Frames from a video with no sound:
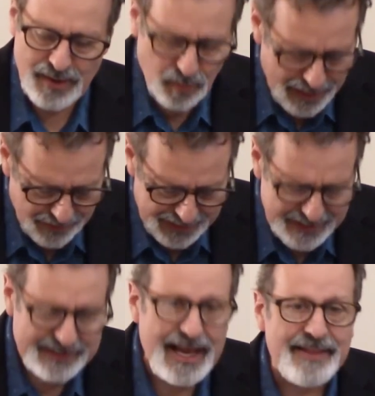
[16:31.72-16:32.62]
where they
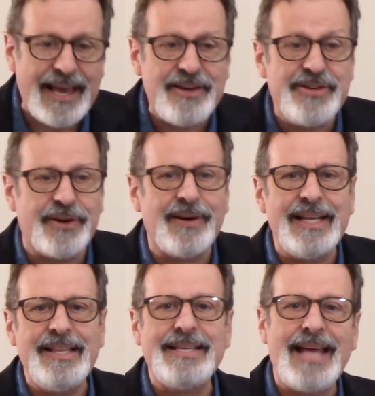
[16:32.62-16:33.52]
said that
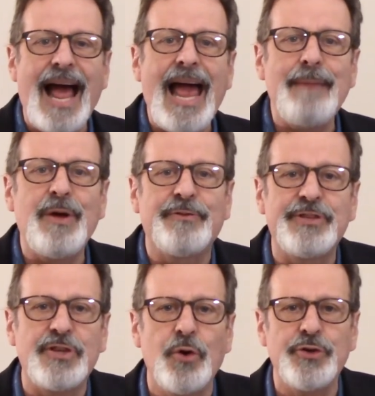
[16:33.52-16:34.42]
during the time of
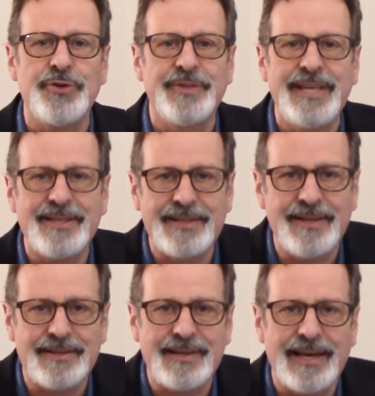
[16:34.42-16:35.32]
social
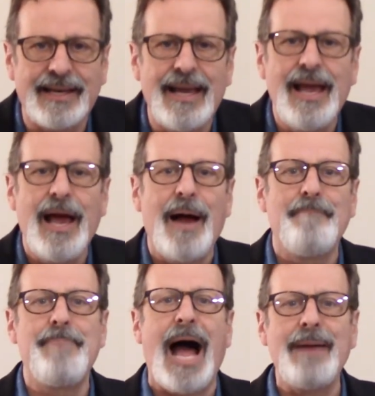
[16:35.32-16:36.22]
distancing,
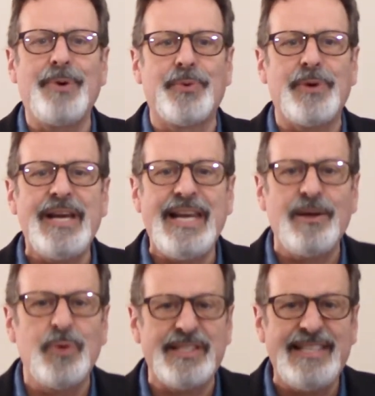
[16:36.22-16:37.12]
Bible
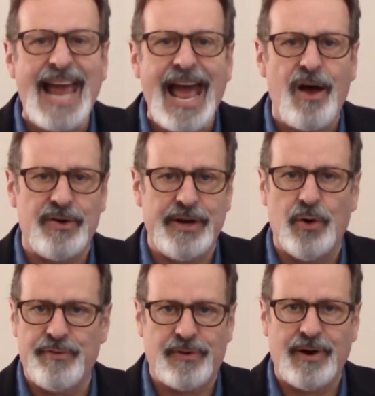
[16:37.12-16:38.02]
reading was down
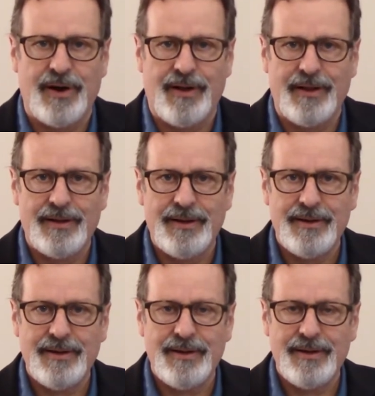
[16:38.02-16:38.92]
overall.
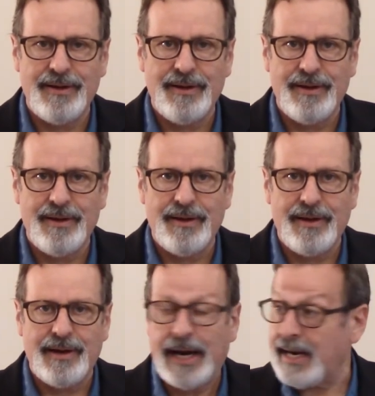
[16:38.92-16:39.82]

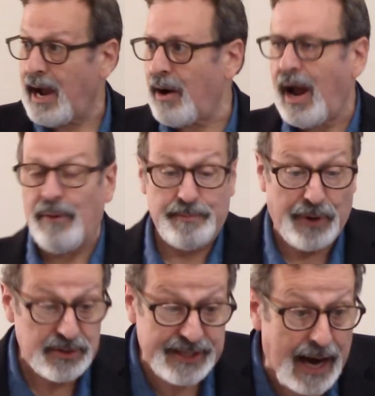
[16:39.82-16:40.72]
And I, I,
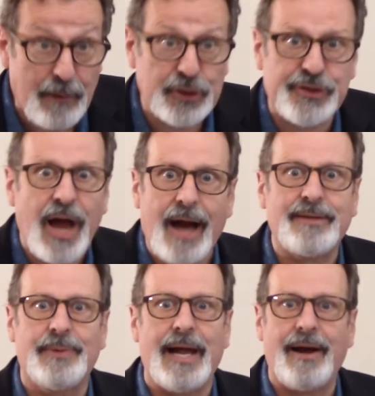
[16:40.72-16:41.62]
personally, I was
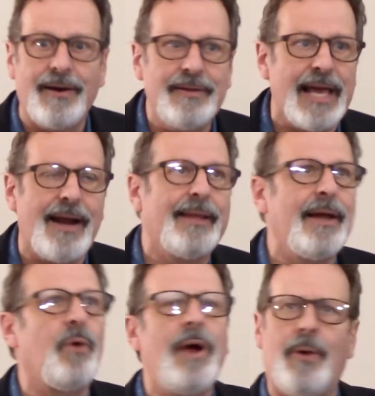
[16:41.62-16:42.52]
shocked when I heard that. I
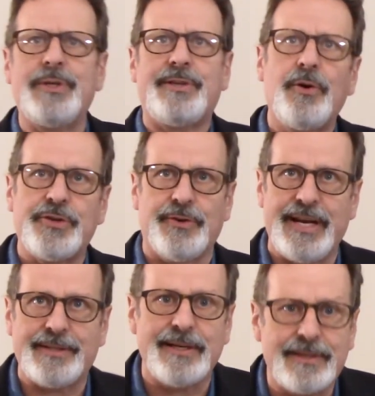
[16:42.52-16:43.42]
thought, well, with social
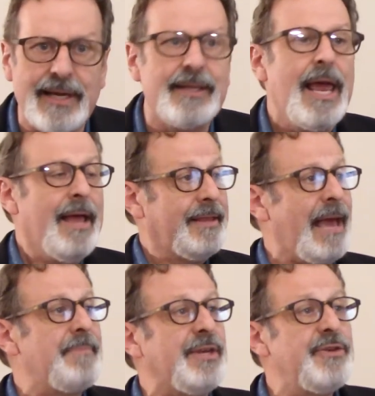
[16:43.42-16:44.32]
distancing,
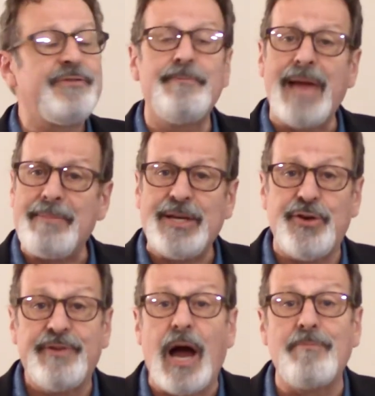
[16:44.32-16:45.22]
that mean you've that means
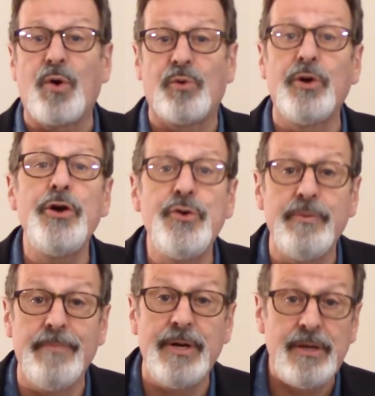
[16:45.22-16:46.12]
you've got more
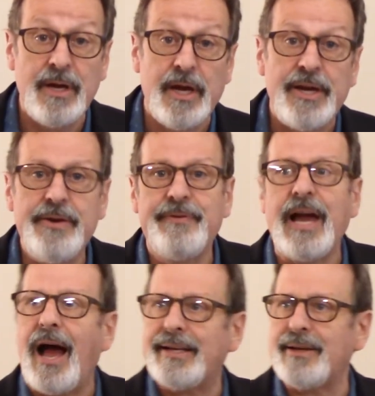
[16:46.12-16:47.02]
room, you've
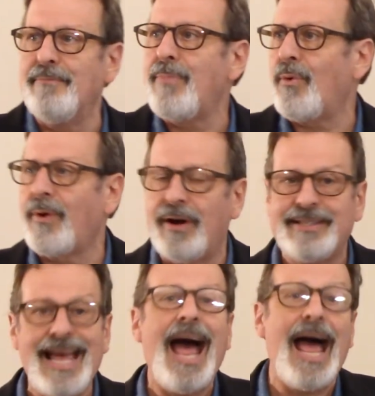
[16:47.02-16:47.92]
got more
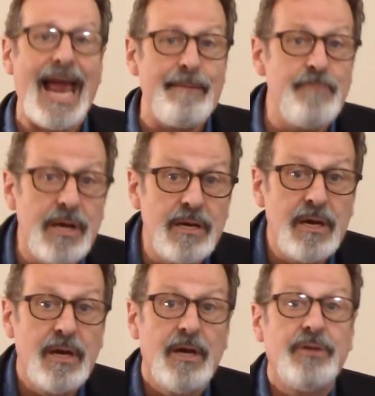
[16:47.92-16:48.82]
time
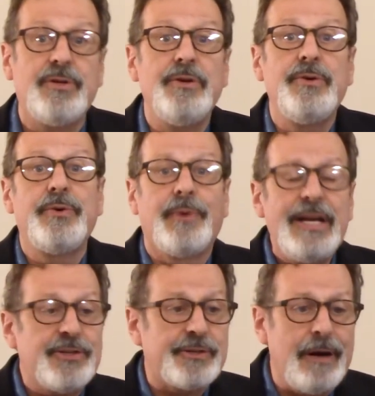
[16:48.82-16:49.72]
to
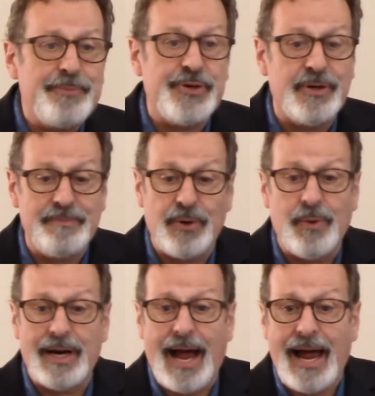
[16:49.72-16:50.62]
read scripture. But
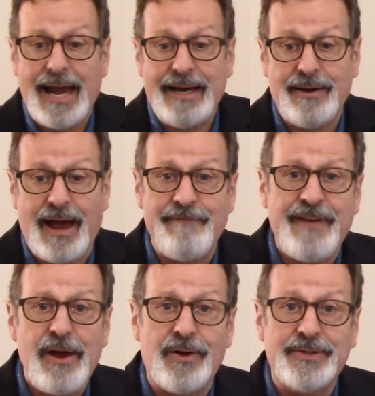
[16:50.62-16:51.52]
what I, I
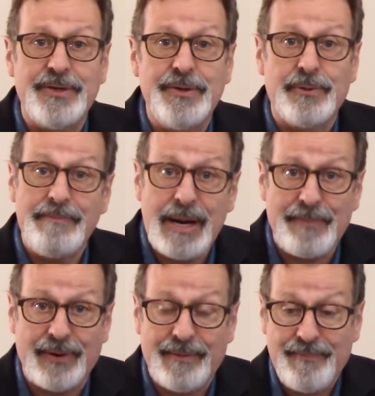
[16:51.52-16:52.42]
failed to
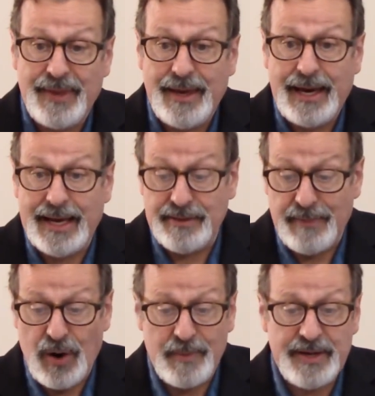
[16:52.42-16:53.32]
remember in the
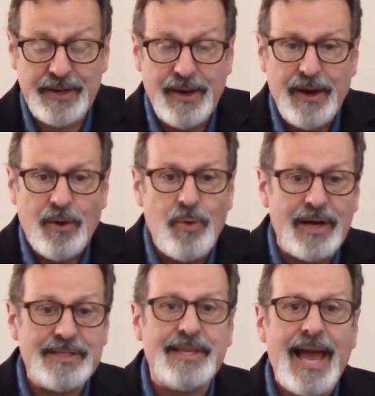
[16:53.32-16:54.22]
moment
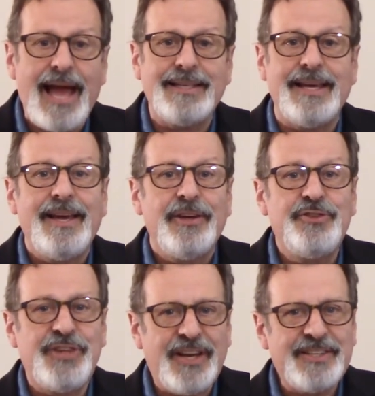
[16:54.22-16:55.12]
was that
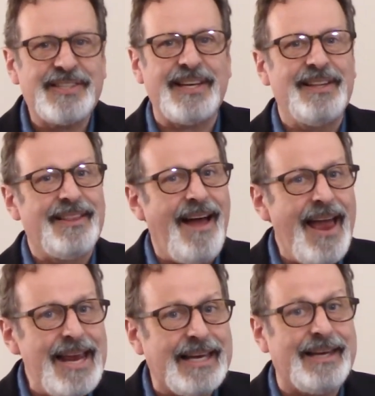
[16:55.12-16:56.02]
just
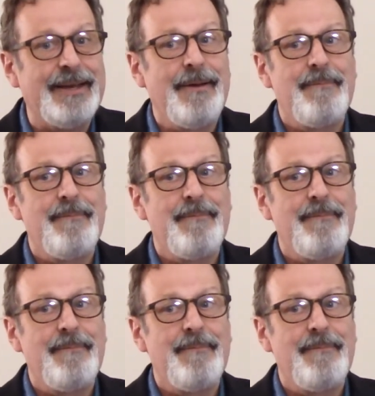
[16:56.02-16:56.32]
like